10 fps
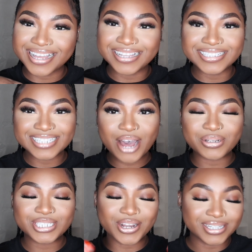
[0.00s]
This is how
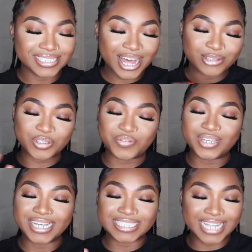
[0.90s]
it turns out. So if
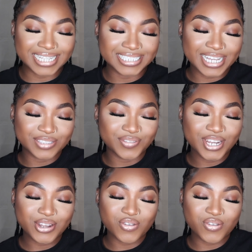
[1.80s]
you guys like today's video,